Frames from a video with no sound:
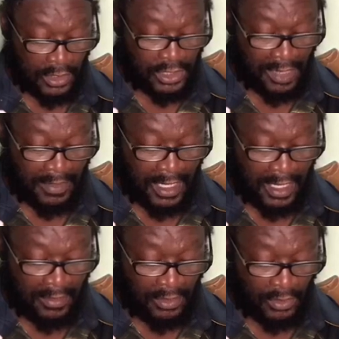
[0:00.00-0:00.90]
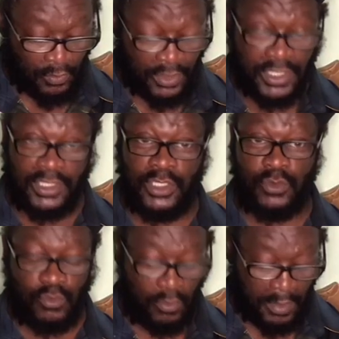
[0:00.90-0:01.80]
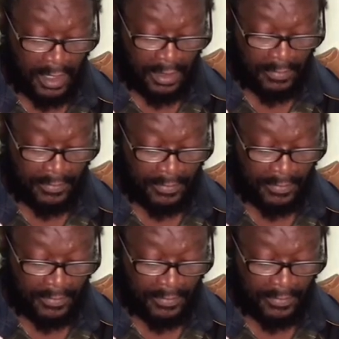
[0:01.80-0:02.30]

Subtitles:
Gemini, which is Yoruba,